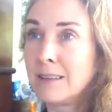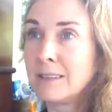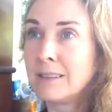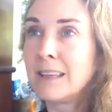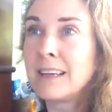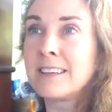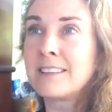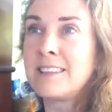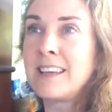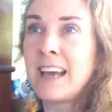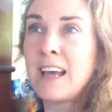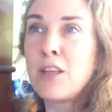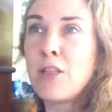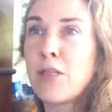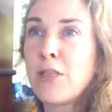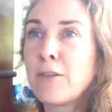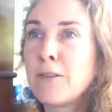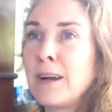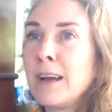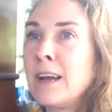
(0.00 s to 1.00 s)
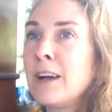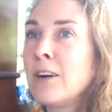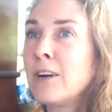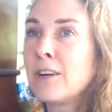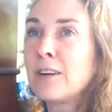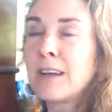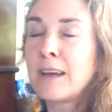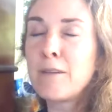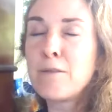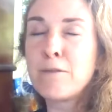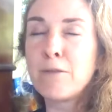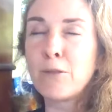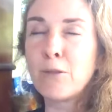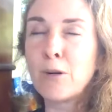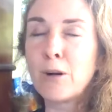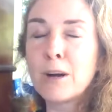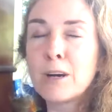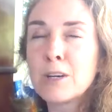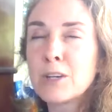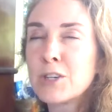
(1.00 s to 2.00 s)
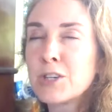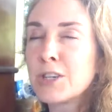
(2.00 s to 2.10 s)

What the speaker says: Like day 3 or day 4,